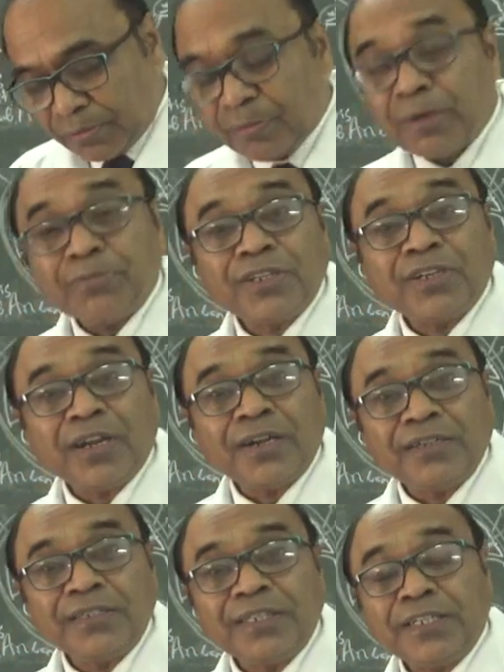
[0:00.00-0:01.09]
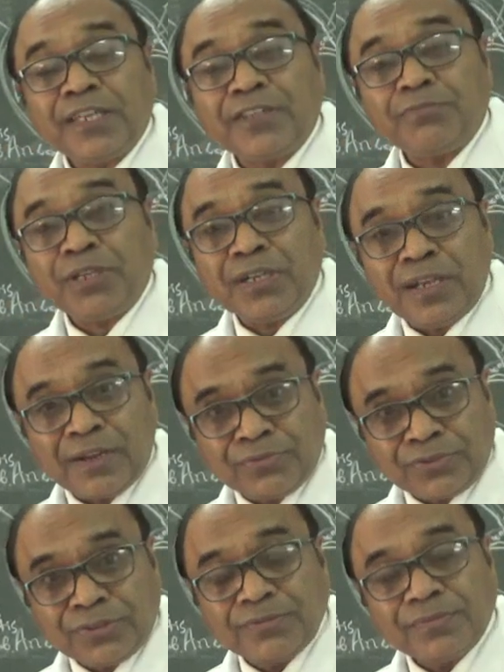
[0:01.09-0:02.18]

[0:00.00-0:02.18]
memory card. It has been left.